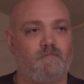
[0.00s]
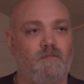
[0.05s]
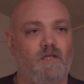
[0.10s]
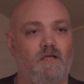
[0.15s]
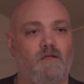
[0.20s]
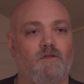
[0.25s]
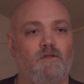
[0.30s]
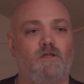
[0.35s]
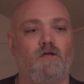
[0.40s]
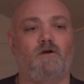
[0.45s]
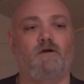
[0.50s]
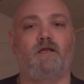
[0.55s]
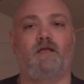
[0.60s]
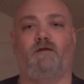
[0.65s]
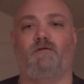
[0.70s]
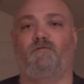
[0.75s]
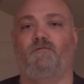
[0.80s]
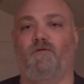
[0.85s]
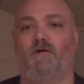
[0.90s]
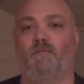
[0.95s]

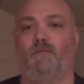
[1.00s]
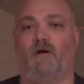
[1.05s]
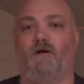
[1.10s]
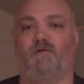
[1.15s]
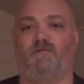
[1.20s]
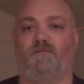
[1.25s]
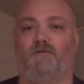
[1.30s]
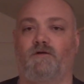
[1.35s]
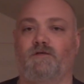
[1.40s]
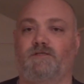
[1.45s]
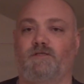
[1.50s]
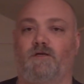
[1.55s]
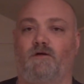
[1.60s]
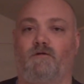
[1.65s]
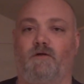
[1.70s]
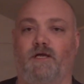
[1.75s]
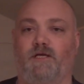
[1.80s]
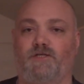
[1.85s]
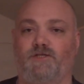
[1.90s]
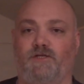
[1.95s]
learning from our first
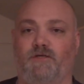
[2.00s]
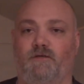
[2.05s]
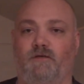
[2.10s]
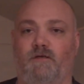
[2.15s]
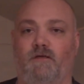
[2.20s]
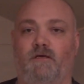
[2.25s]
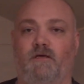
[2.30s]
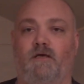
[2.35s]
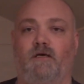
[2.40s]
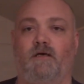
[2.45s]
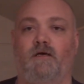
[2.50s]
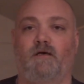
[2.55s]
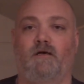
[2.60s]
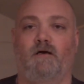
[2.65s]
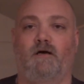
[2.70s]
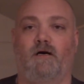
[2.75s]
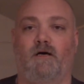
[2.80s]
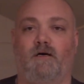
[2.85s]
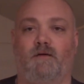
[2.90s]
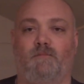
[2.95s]
iteration
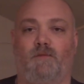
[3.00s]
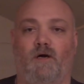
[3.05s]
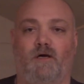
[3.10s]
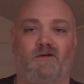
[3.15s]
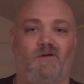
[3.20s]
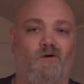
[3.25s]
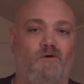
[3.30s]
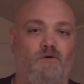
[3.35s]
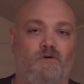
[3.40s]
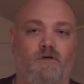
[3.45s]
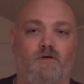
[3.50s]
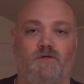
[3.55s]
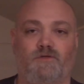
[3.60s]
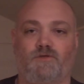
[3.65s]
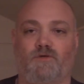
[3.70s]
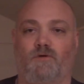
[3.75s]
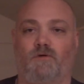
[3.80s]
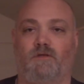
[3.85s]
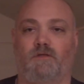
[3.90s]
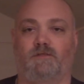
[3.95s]
on odor
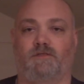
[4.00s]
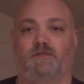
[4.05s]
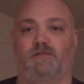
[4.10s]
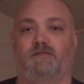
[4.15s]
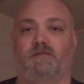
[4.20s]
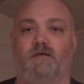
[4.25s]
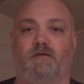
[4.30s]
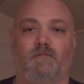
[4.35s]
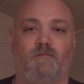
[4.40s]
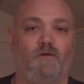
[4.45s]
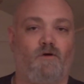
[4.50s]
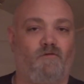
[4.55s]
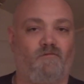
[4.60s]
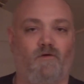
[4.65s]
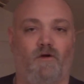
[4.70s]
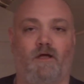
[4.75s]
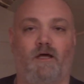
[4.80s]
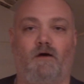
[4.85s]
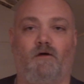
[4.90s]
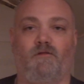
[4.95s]
control and just the
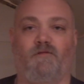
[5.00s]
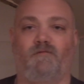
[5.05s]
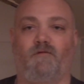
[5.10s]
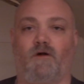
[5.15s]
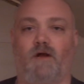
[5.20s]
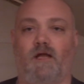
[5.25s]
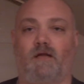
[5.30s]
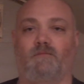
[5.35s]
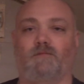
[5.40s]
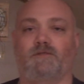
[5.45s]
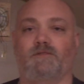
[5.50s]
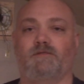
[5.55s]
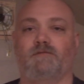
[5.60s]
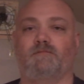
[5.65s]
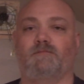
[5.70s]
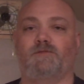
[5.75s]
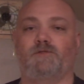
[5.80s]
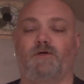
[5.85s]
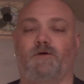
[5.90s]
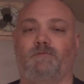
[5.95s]
overall health of our animals.
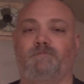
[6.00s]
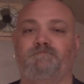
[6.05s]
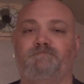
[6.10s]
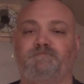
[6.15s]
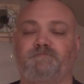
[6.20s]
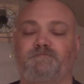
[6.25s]
So